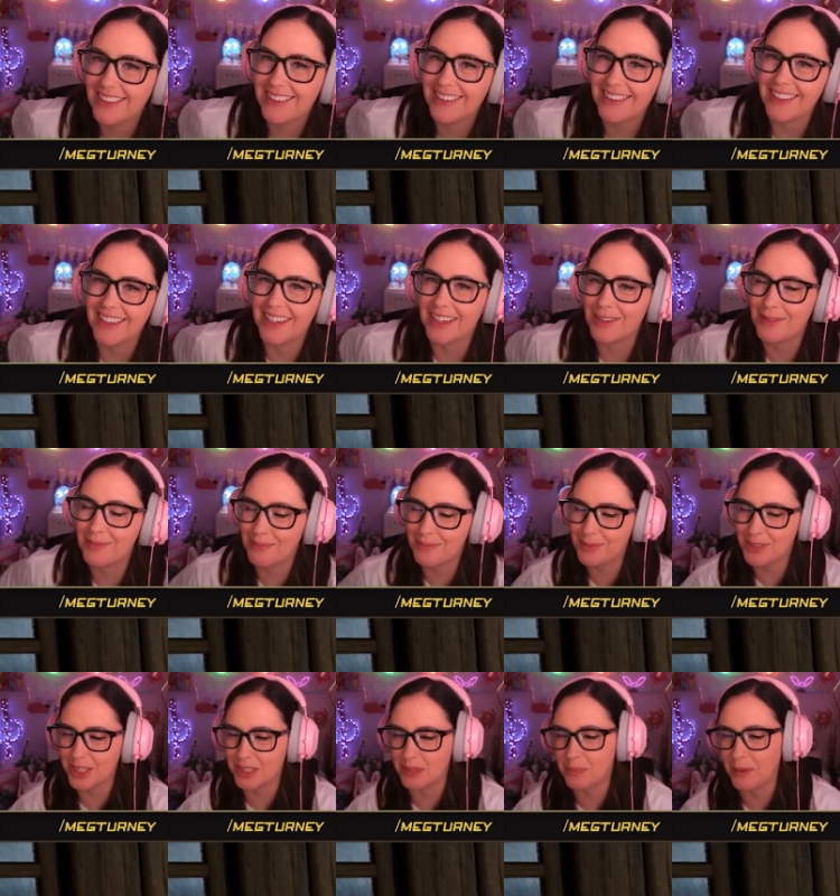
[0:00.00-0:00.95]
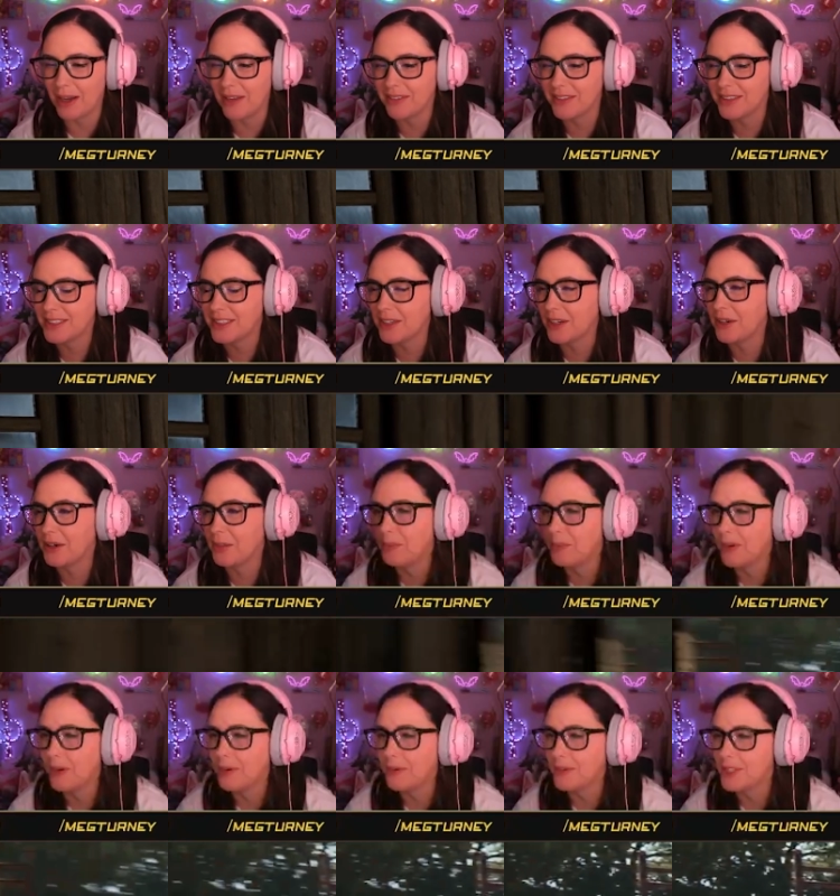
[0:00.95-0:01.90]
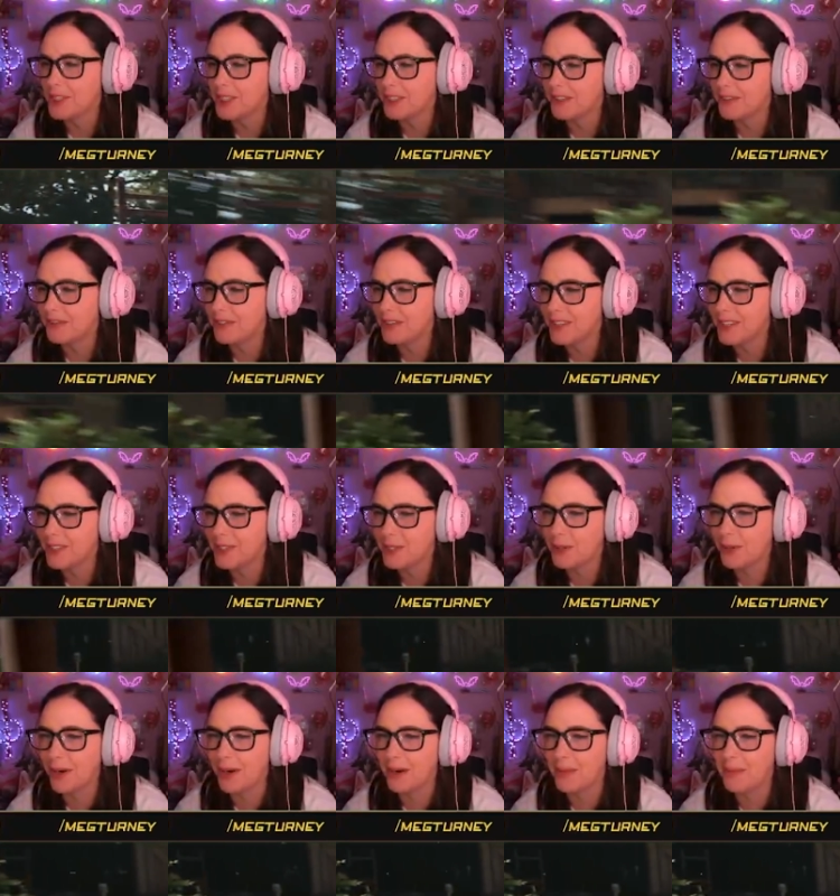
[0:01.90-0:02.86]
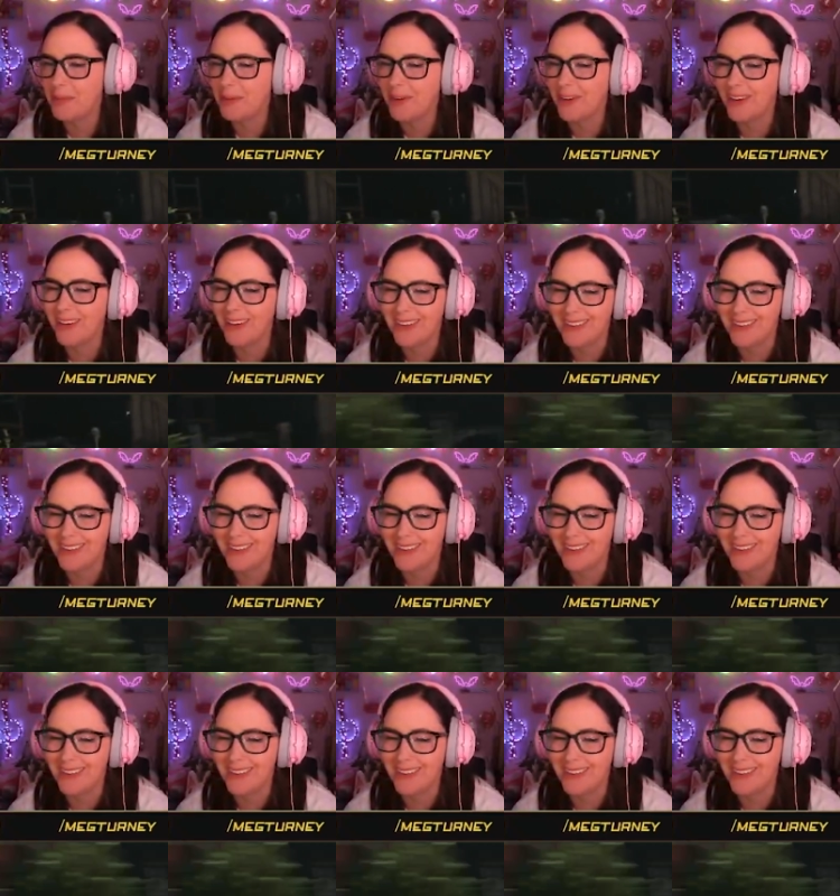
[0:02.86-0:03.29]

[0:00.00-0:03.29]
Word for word: like, just balanced on her butt when she feeds Grandpa.